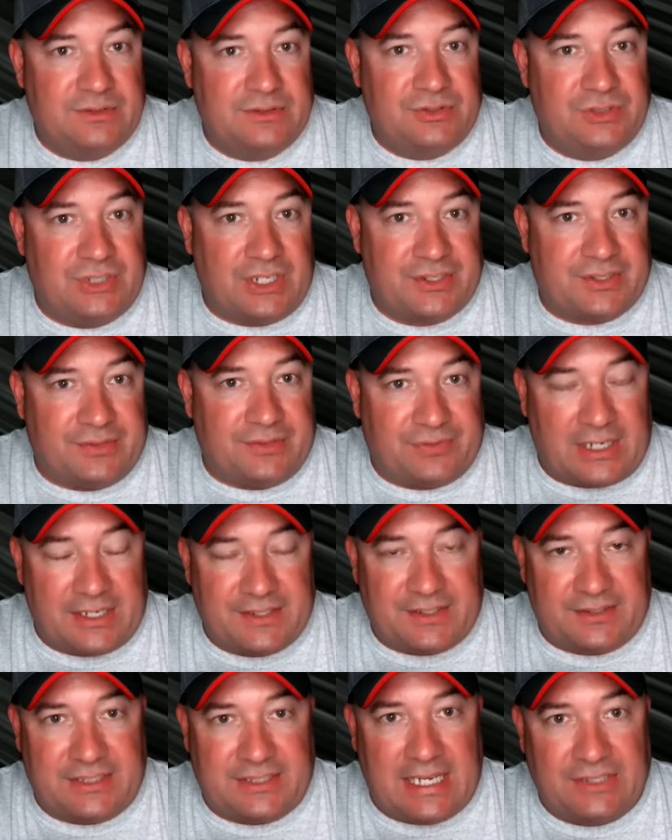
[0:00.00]
Justin
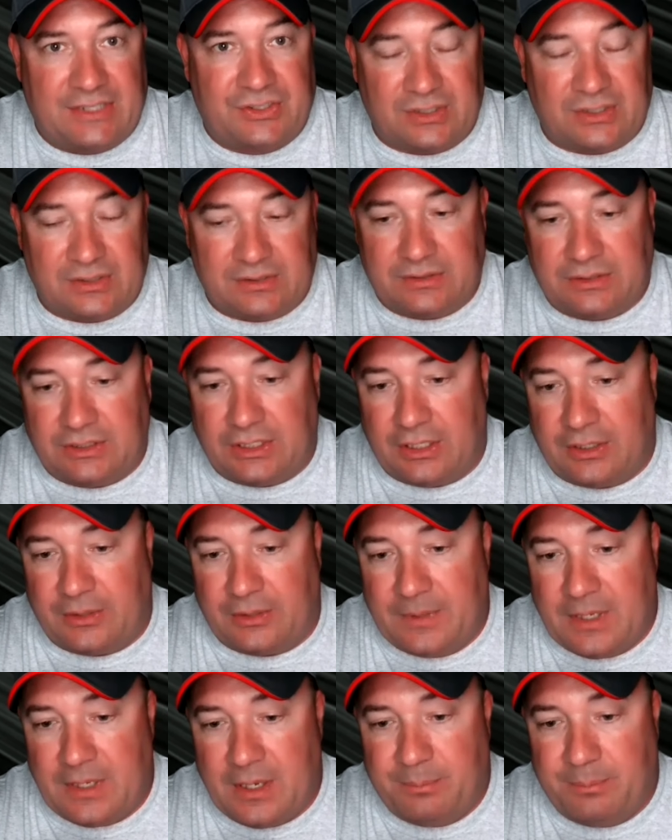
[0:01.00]
Fry's attention, you
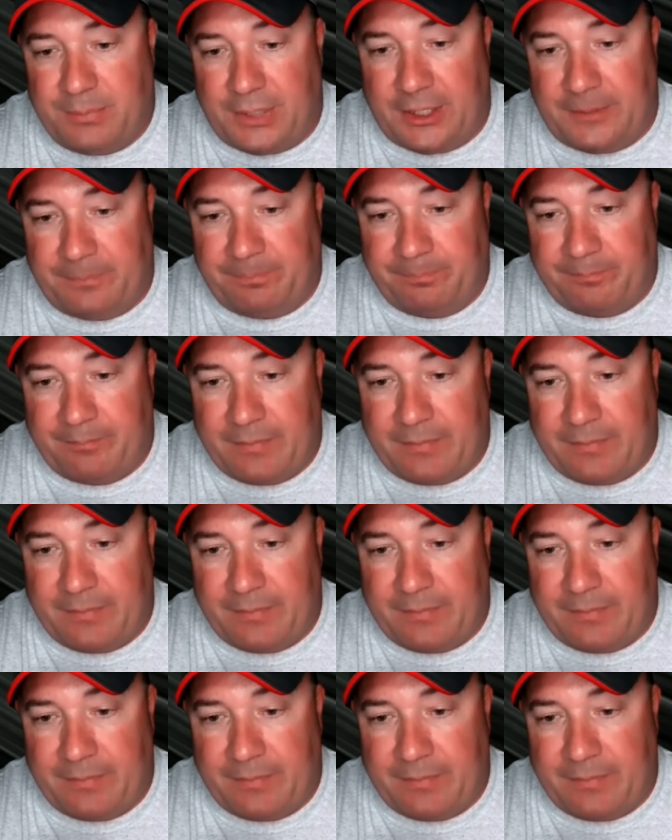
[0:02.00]
know, but